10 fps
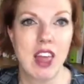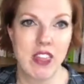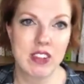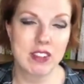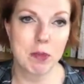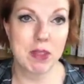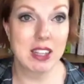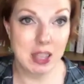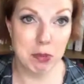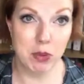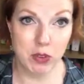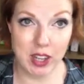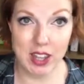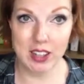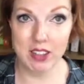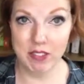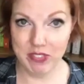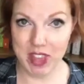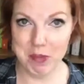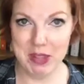than something labeled organic, if
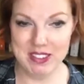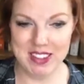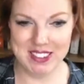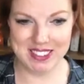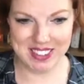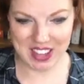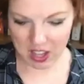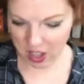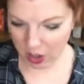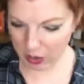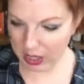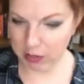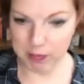that made sense. Okay,